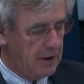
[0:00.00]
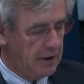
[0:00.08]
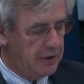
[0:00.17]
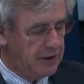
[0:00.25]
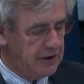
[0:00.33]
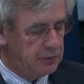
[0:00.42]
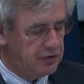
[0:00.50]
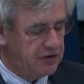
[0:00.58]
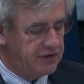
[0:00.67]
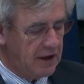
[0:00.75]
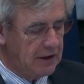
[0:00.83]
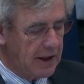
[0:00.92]
a need which
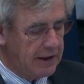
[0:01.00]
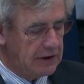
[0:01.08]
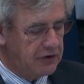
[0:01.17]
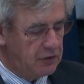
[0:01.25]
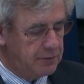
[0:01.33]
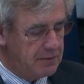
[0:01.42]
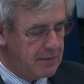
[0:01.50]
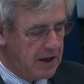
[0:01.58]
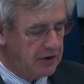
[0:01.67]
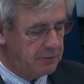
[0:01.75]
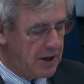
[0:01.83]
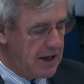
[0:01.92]
is unlikely to be
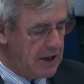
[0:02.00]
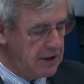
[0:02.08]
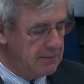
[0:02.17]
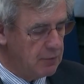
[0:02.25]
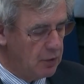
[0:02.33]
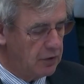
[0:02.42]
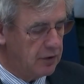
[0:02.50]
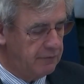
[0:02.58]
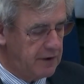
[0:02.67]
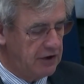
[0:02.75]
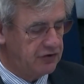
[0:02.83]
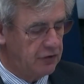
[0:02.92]
met by any more
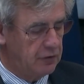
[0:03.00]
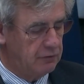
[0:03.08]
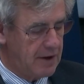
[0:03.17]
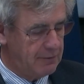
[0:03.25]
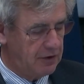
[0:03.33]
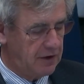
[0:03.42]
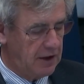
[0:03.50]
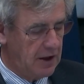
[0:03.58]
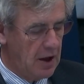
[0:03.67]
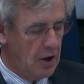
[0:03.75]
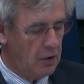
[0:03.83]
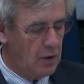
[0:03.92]
conventional remedy
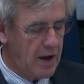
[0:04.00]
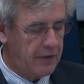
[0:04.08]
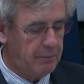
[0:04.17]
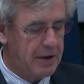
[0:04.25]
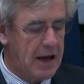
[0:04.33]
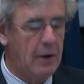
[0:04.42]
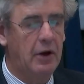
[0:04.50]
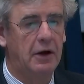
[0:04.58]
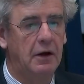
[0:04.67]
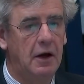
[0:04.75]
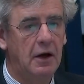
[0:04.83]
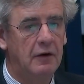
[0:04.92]
or other
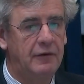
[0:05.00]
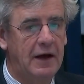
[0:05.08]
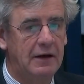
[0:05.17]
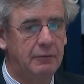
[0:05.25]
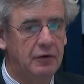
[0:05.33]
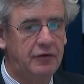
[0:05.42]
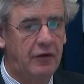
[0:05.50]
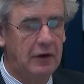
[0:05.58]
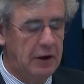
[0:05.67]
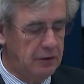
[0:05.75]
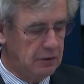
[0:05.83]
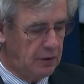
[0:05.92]
power available to the
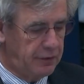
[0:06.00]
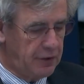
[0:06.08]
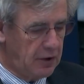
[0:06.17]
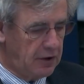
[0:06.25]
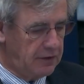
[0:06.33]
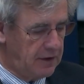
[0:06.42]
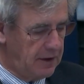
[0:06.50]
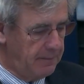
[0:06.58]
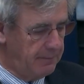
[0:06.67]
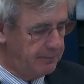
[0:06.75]
local authority.